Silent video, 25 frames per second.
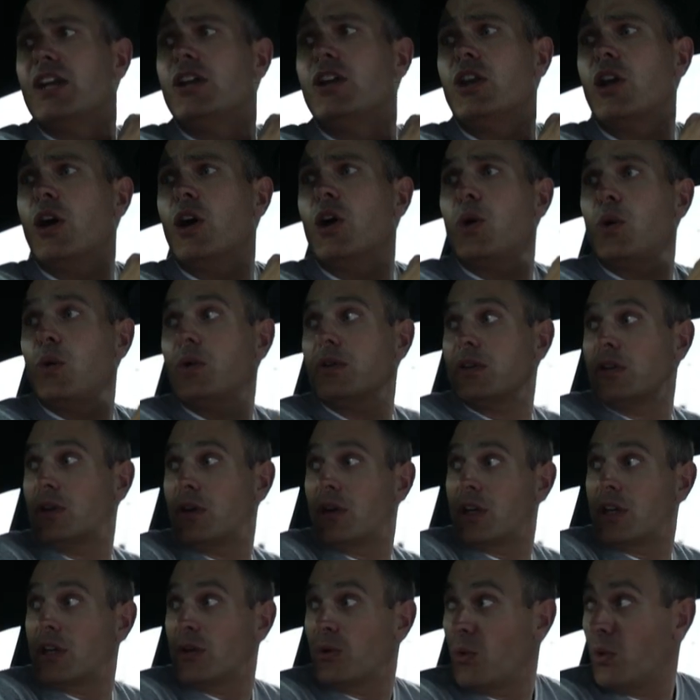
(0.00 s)
No,
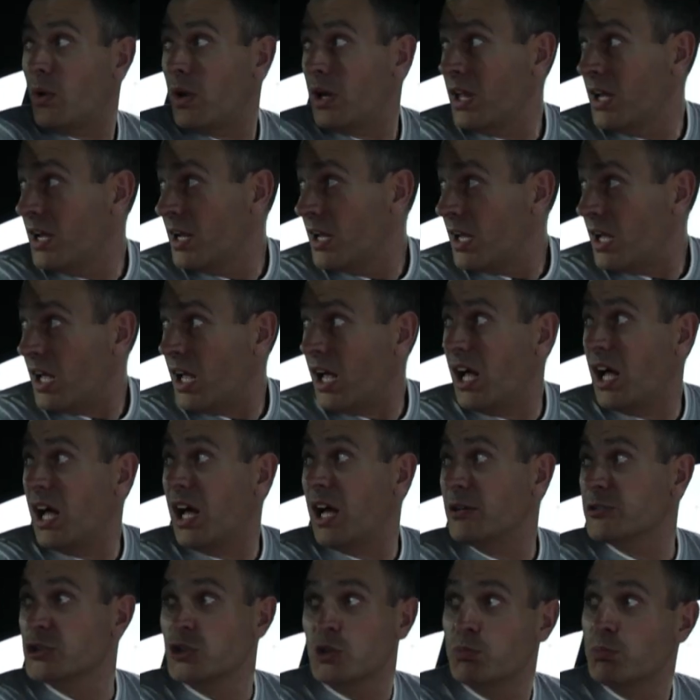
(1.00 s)
not at
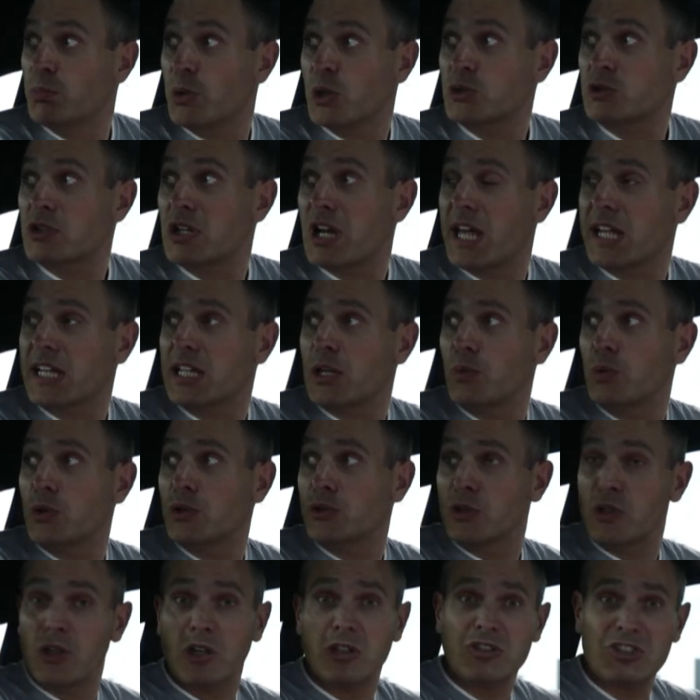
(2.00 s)
all. You most likely
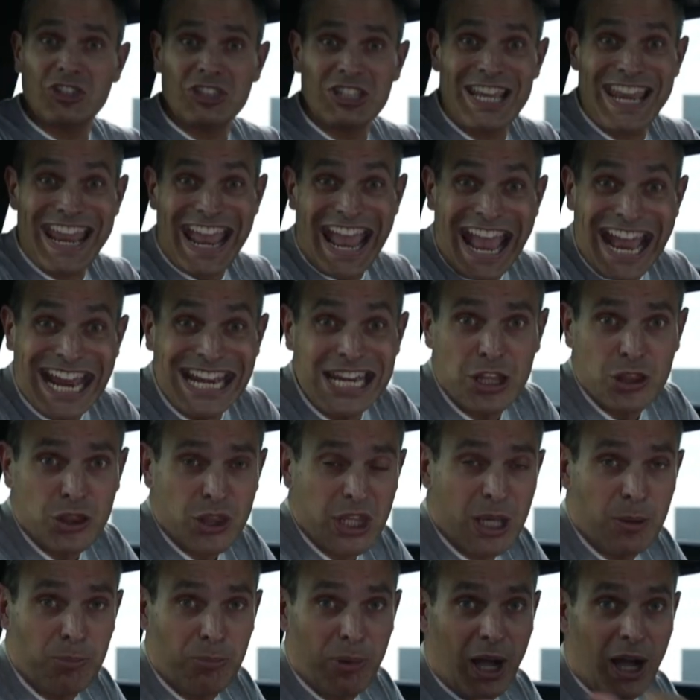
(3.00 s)
would not see
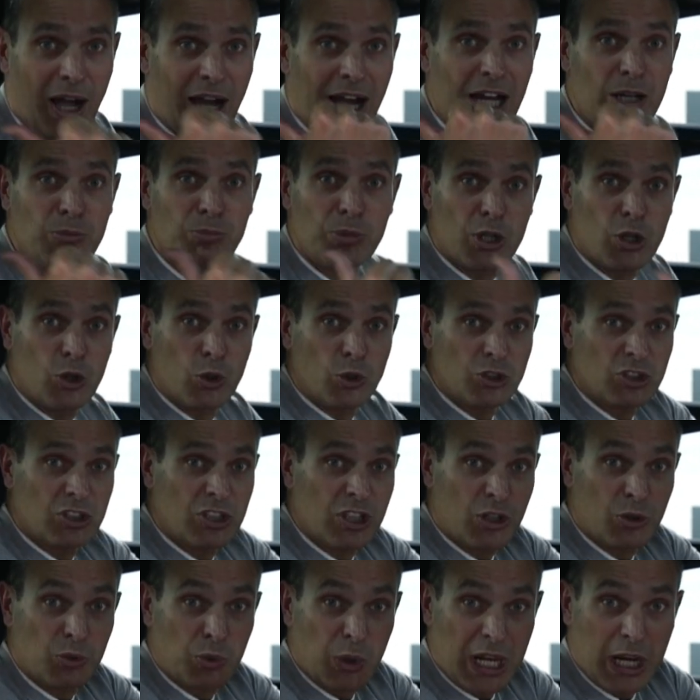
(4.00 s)
anything behind because
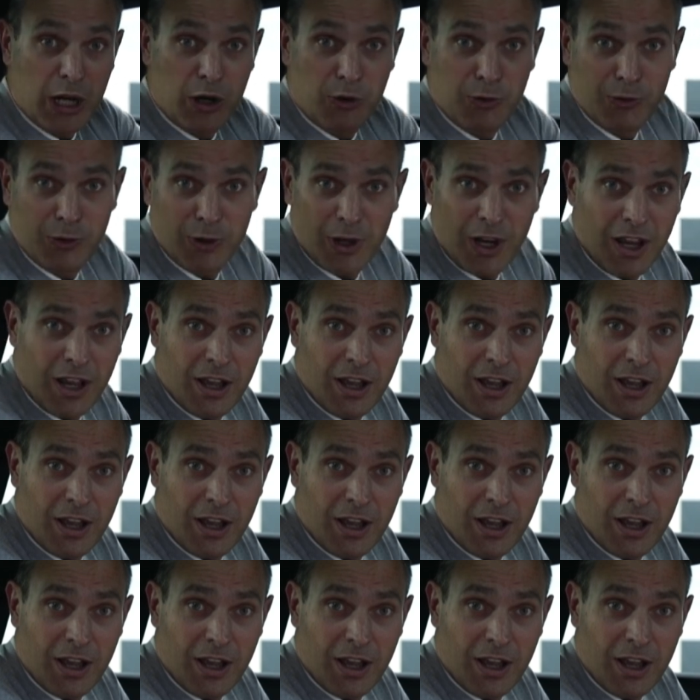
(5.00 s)
the rear